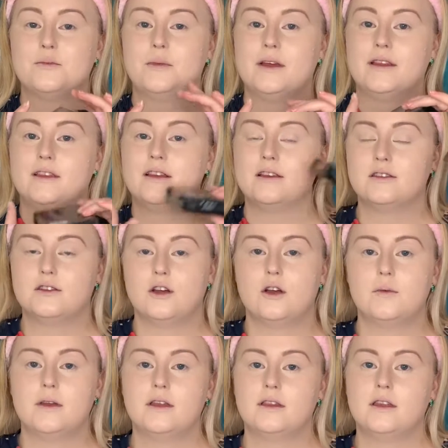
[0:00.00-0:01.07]
picked this
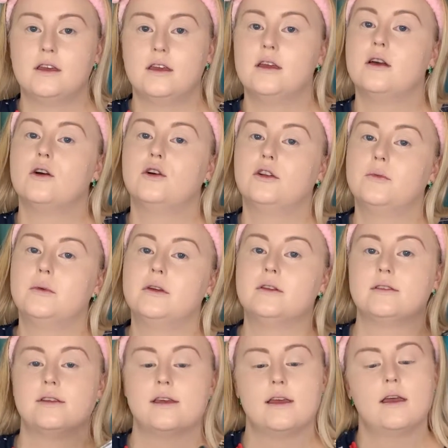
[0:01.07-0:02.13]
up in the Huda
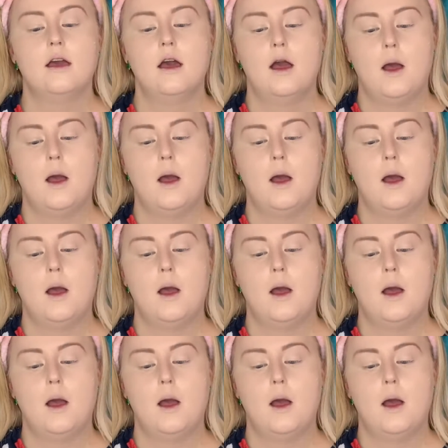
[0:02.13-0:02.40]
Beauty